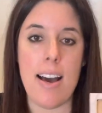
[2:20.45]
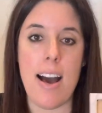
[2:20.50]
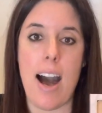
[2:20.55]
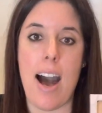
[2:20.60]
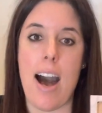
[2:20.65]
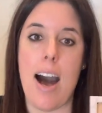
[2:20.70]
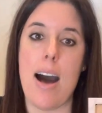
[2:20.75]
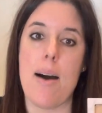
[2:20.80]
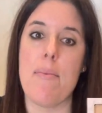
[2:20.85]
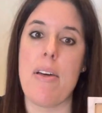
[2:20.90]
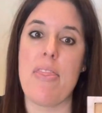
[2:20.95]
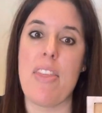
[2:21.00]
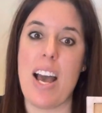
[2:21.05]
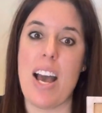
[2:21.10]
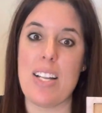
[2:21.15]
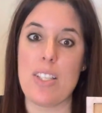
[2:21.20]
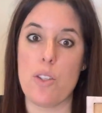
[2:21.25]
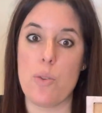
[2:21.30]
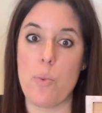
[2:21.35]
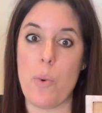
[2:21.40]

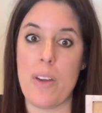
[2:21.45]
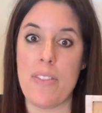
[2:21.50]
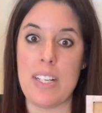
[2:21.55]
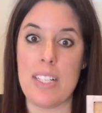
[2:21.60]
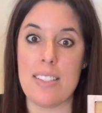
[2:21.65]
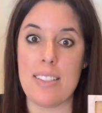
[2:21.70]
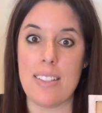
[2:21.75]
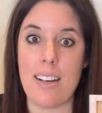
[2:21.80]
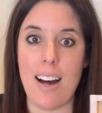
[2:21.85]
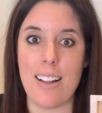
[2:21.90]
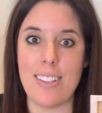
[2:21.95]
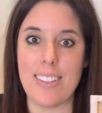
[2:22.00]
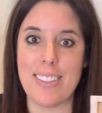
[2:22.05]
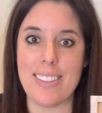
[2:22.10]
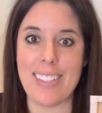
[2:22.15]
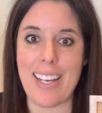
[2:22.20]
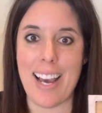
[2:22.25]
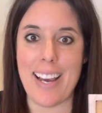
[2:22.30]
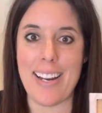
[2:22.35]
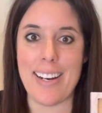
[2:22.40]
that's when these
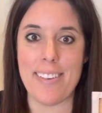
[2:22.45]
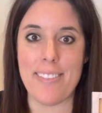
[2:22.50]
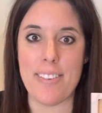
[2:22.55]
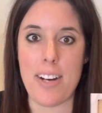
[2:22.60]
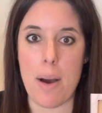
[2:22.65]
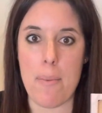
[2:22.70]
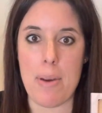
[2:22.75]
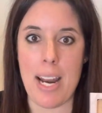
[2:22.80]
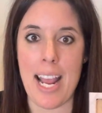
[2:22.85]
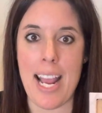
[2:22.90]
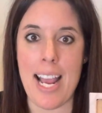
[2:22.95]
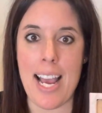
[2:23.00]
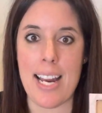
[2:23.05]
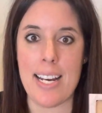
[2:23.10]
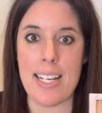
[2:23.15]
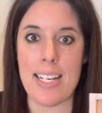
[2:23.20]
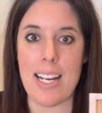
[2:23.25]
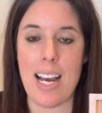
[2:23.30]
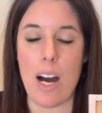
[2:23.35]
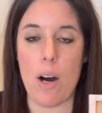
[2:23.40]
colors kind of come in
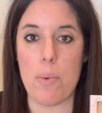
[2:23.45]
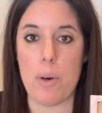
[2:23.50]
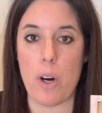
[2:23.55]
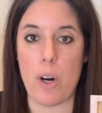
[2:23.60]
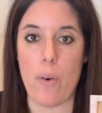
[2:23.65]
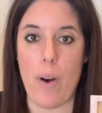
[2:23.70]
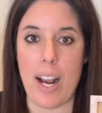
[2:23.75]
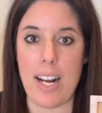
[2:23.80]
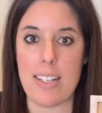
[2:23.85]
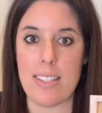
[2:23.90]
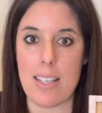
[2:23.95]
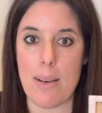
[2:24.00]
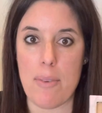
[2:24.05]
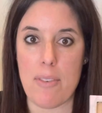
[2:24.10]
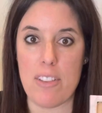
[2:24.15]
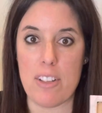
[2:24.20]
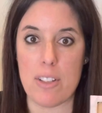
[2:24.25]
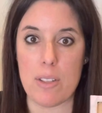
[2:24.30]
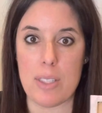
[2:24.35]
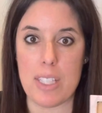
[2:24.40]
handy to help correct some
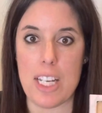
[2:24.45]
of those